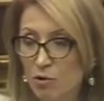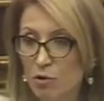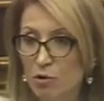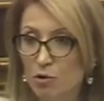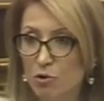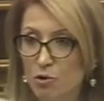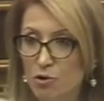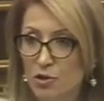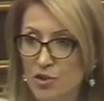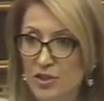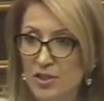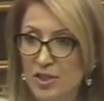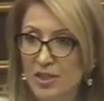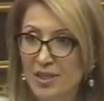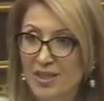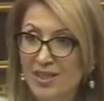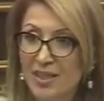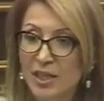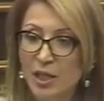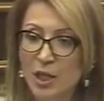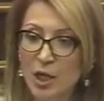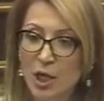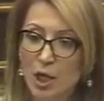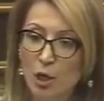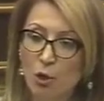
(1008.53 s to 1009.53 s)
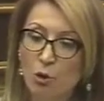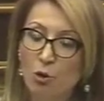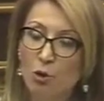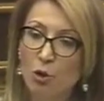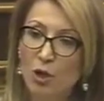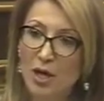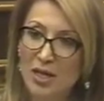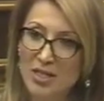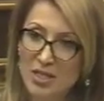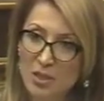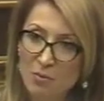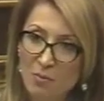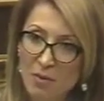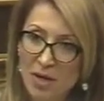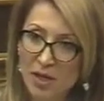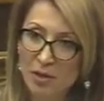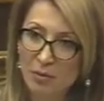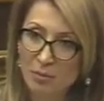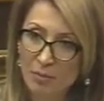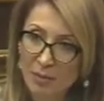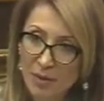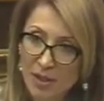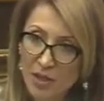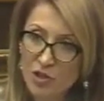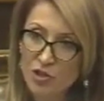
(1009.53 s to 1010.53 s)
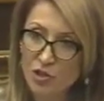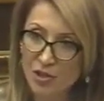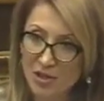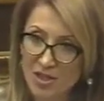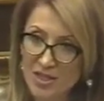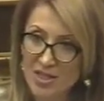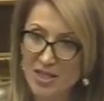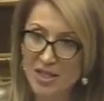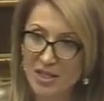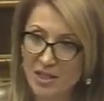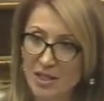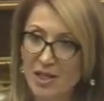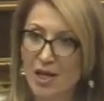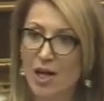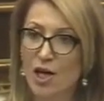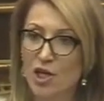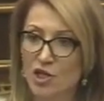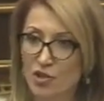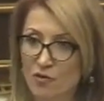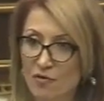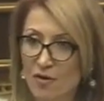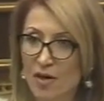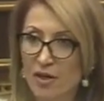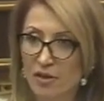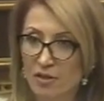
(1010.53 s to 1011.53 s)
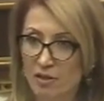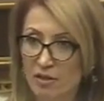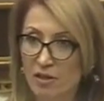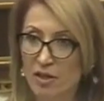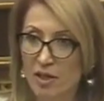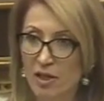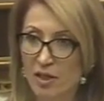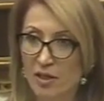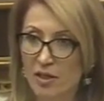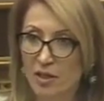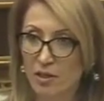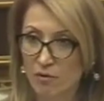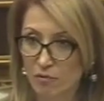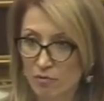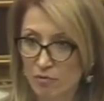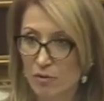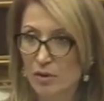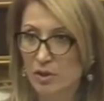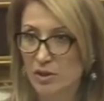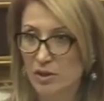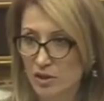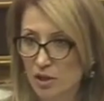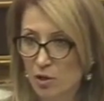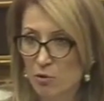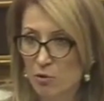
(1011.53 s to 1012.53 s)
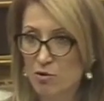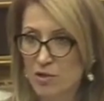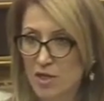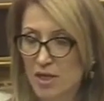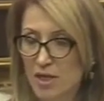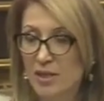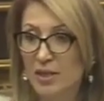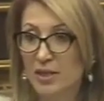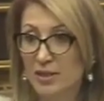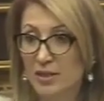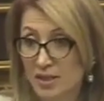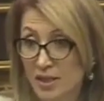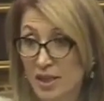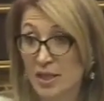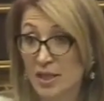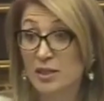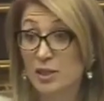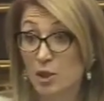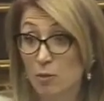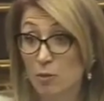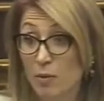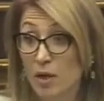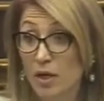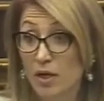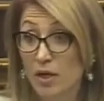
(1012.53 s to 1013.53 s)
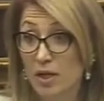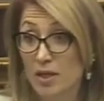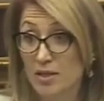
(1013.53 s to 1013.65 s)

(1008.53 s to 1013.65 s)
there is a risk factor underlying the high